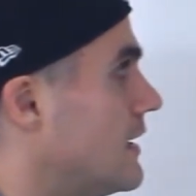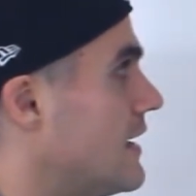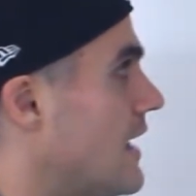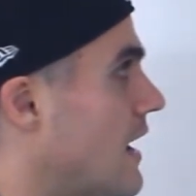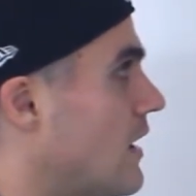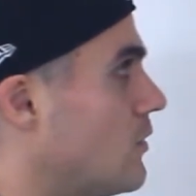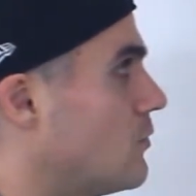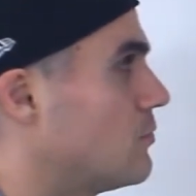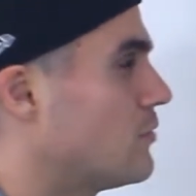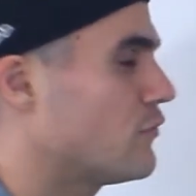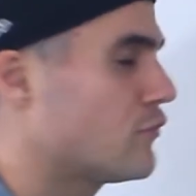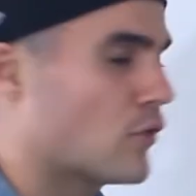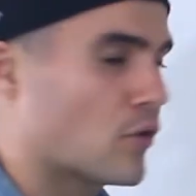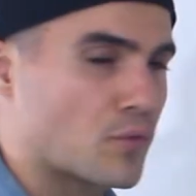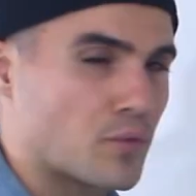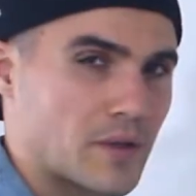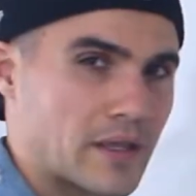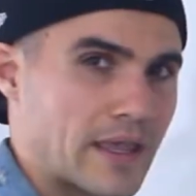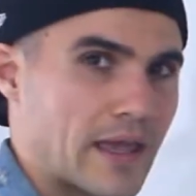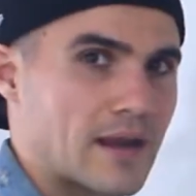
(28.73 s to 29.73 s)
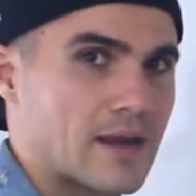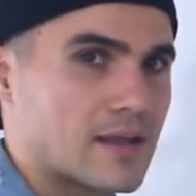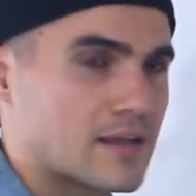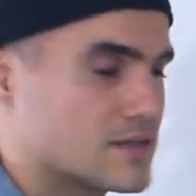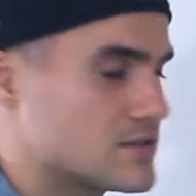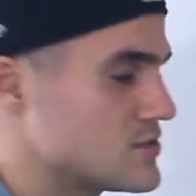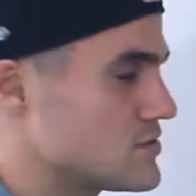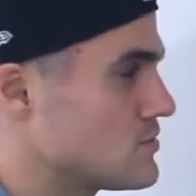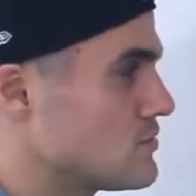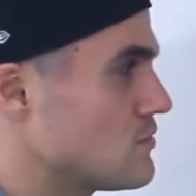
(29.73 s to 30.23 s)
Now, before we get
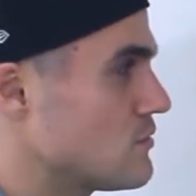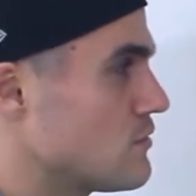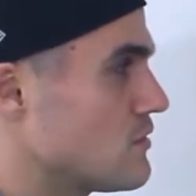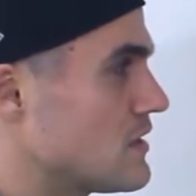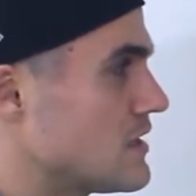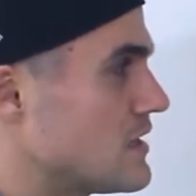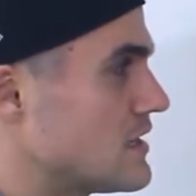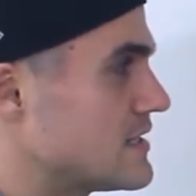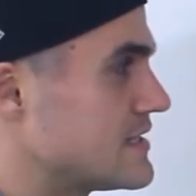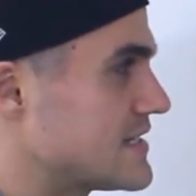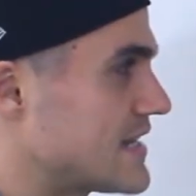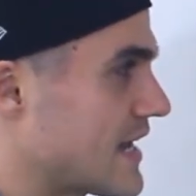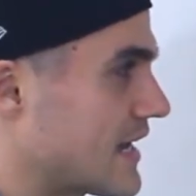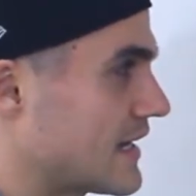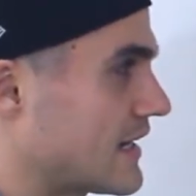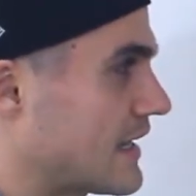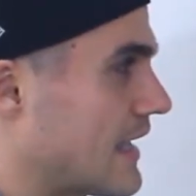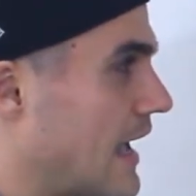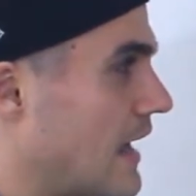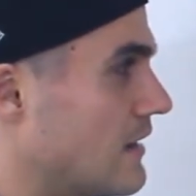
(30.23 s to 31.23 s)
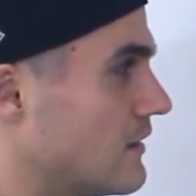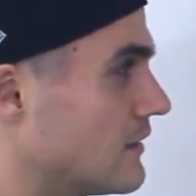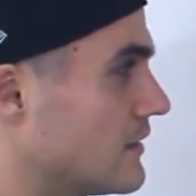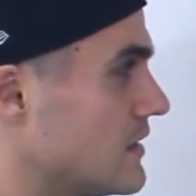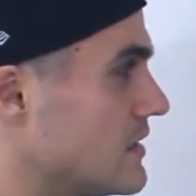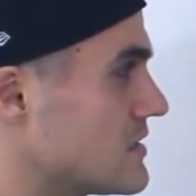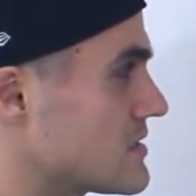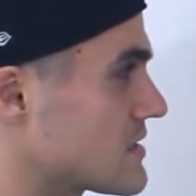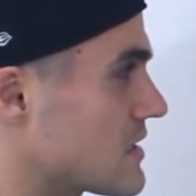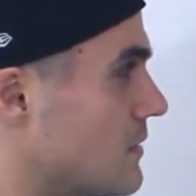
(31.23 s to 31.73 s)
into the
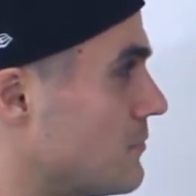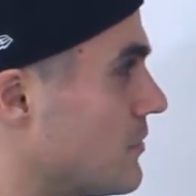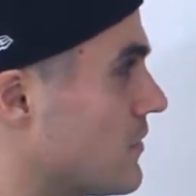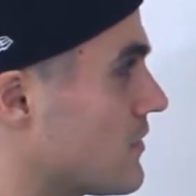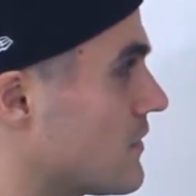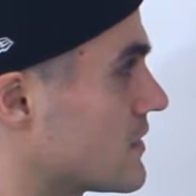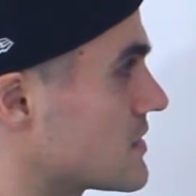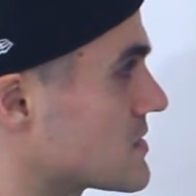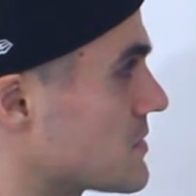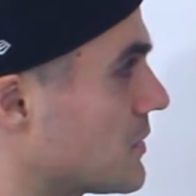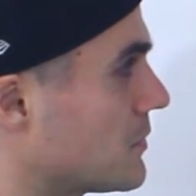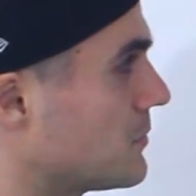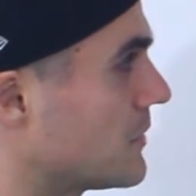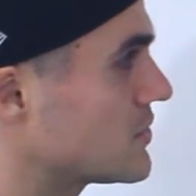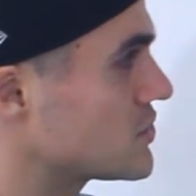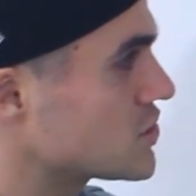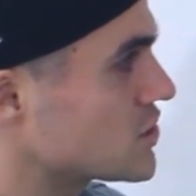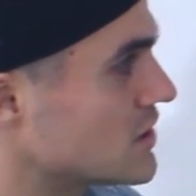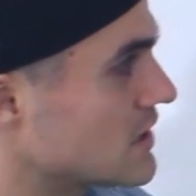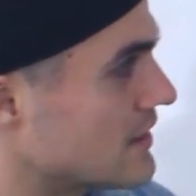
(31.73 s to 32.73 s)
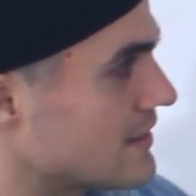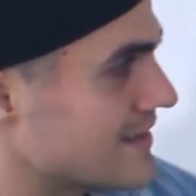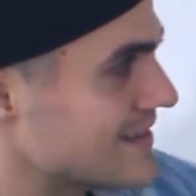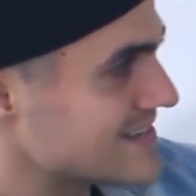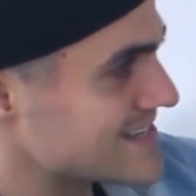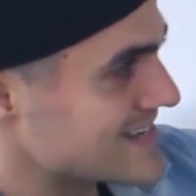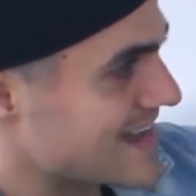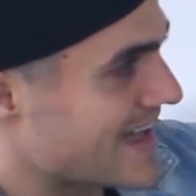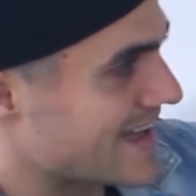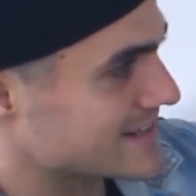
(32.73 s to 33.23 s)
technicalities, a couple of things I want to mention.
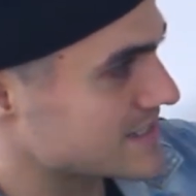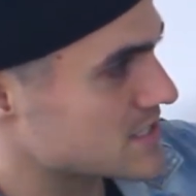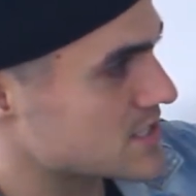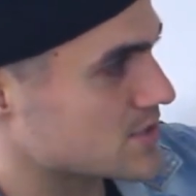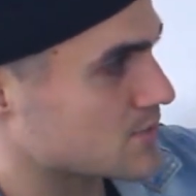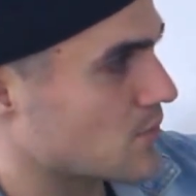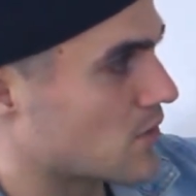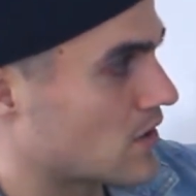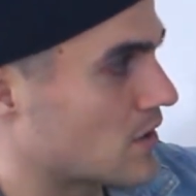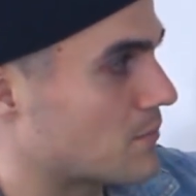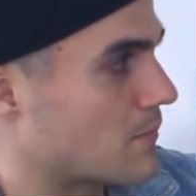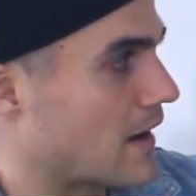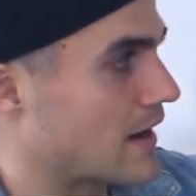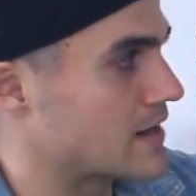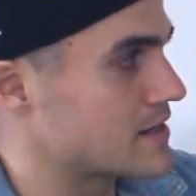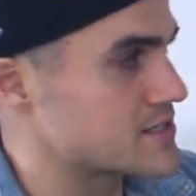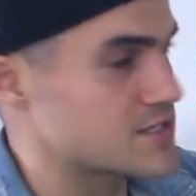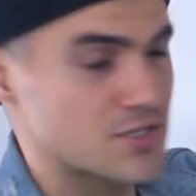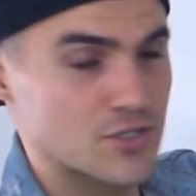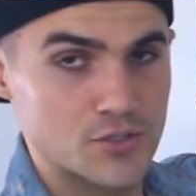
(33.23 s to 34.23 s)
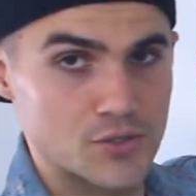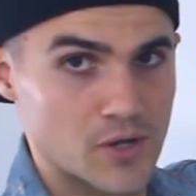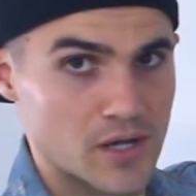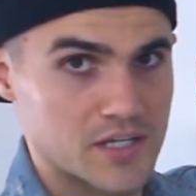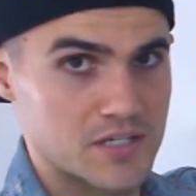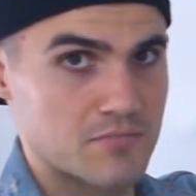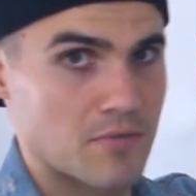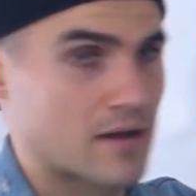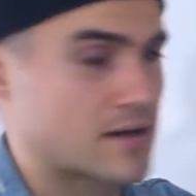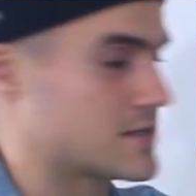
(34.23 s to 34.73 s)
This x squared minus
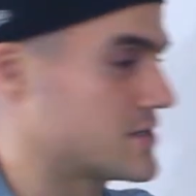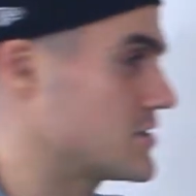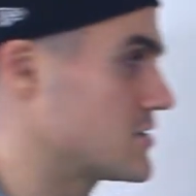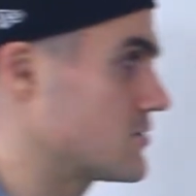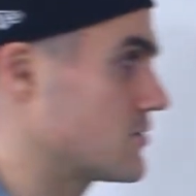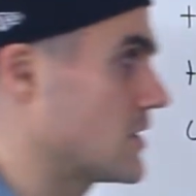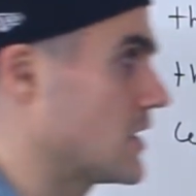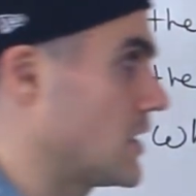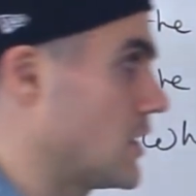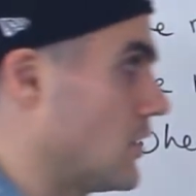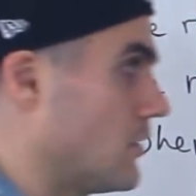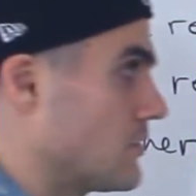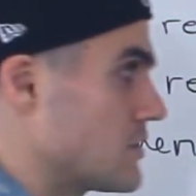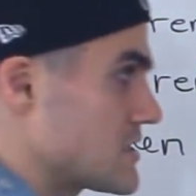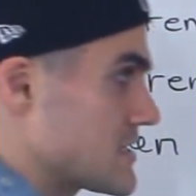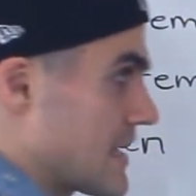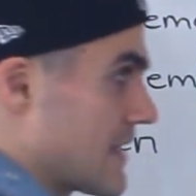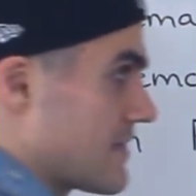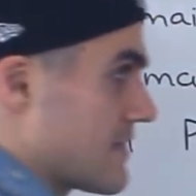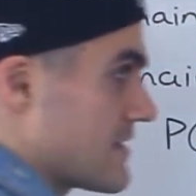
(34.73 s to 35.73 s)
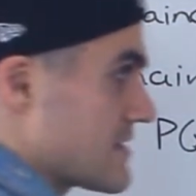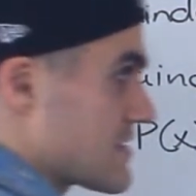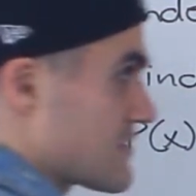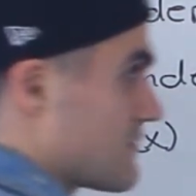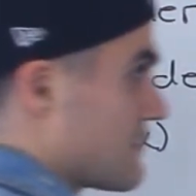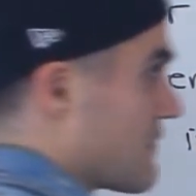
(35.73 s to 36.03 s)
2x minus 3, notice that this